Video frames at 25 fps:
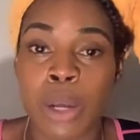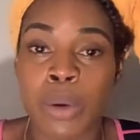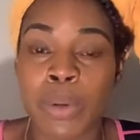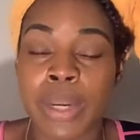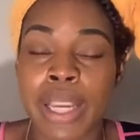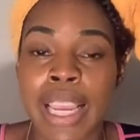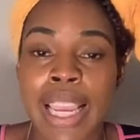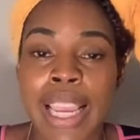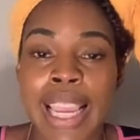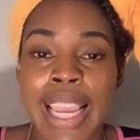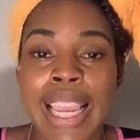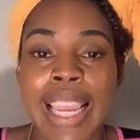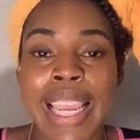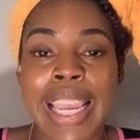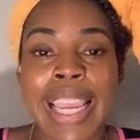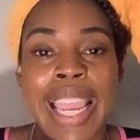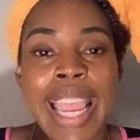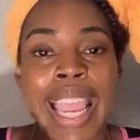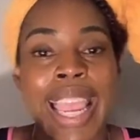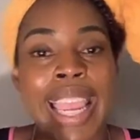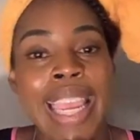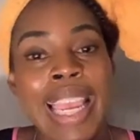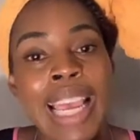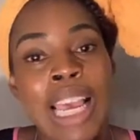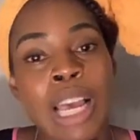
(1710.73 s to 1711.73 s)
Okay,
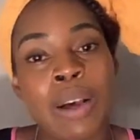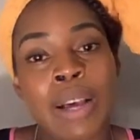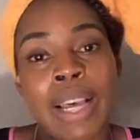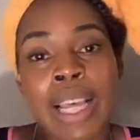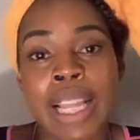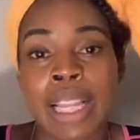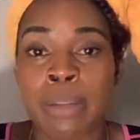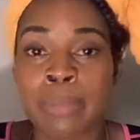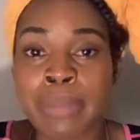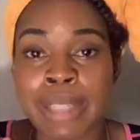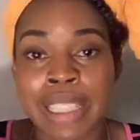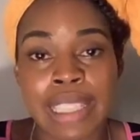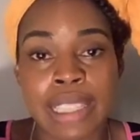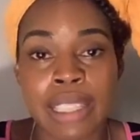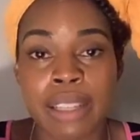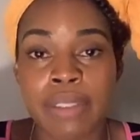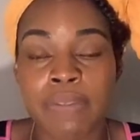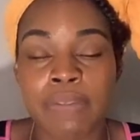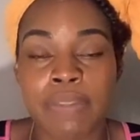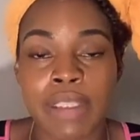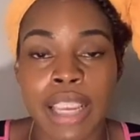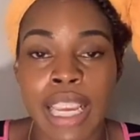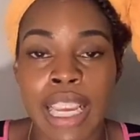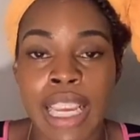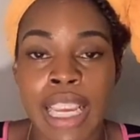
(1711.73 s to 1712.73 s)
and Elements of
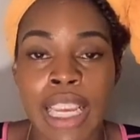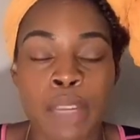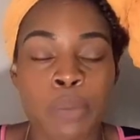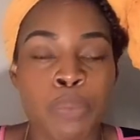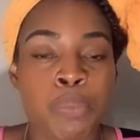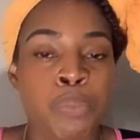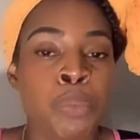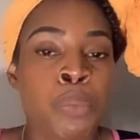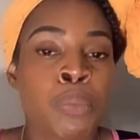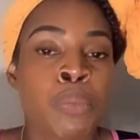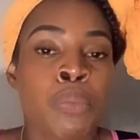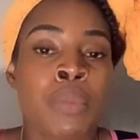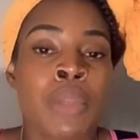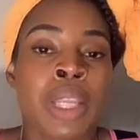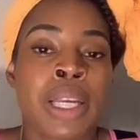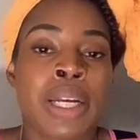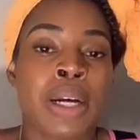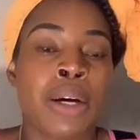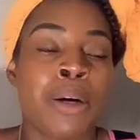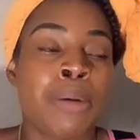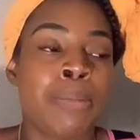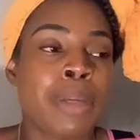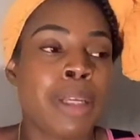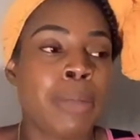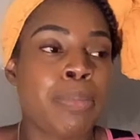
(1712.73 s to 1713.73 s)
Fate
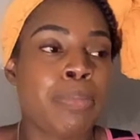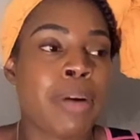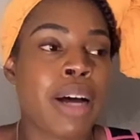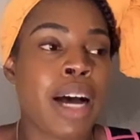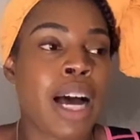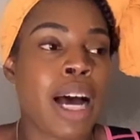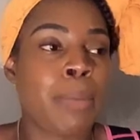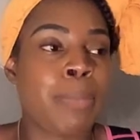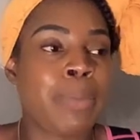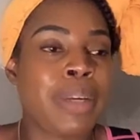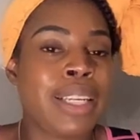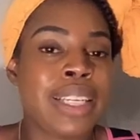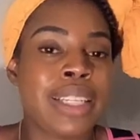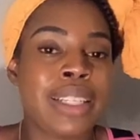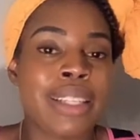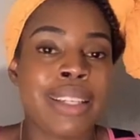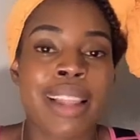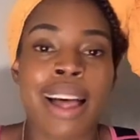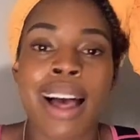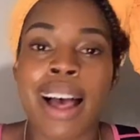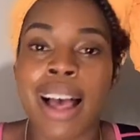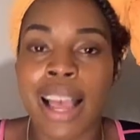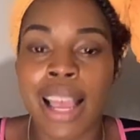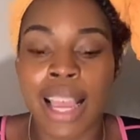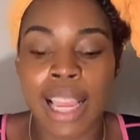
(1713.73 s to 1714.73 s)
gonna be popping in
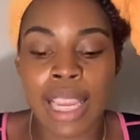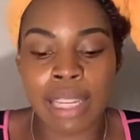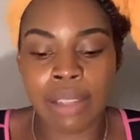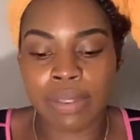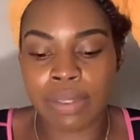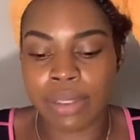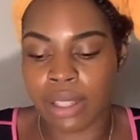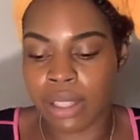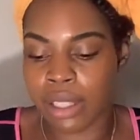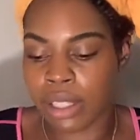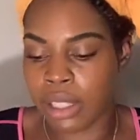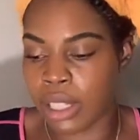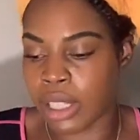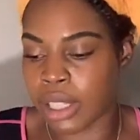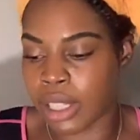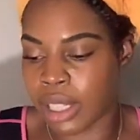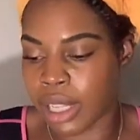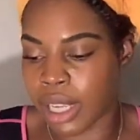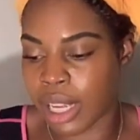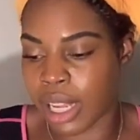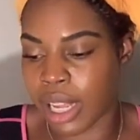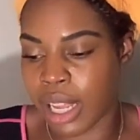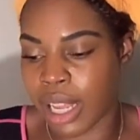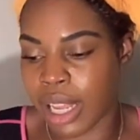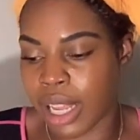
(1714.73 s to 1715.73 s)
live.
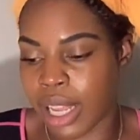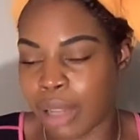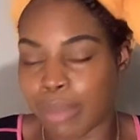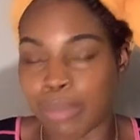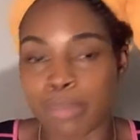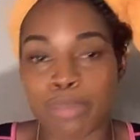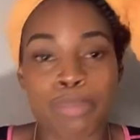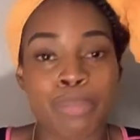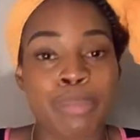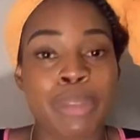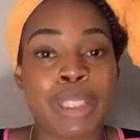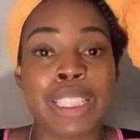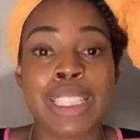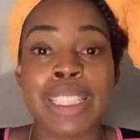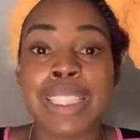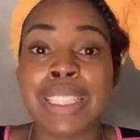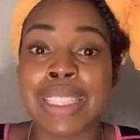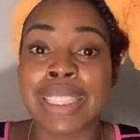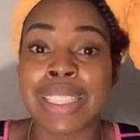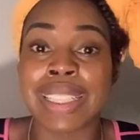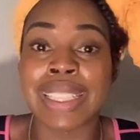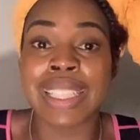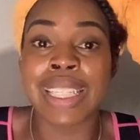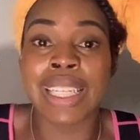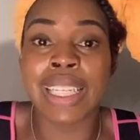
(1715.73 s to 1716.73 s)

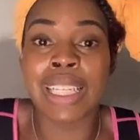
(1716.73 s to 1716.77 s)
Peace.